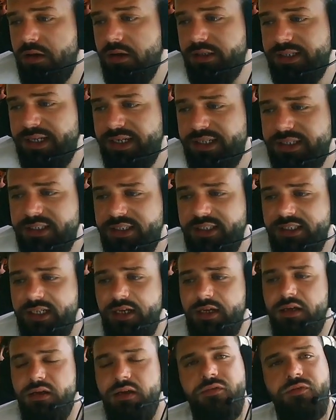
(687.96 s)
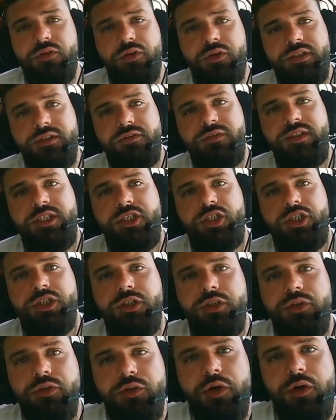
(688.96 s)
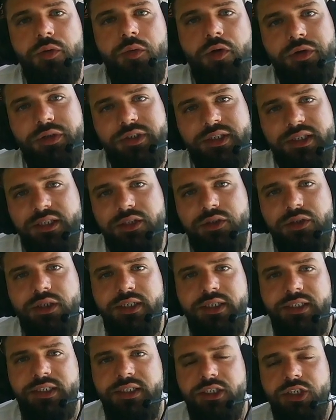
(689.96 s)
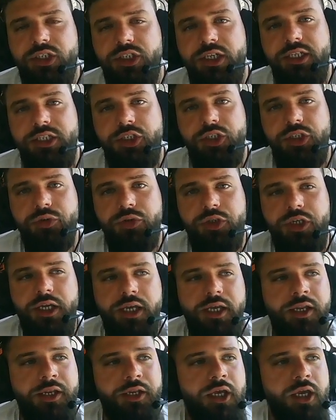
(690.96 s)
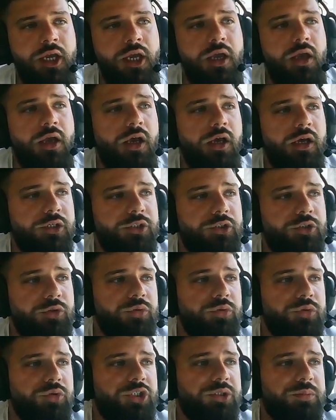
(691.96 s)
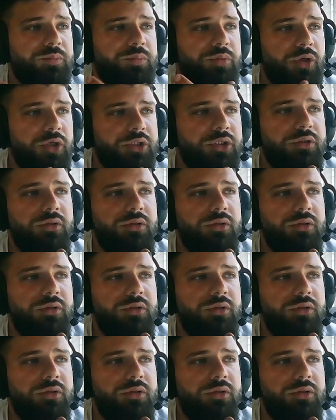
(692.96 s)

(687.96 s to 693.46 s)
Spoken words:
there's For the feature, on centralized exchange, you can do spot,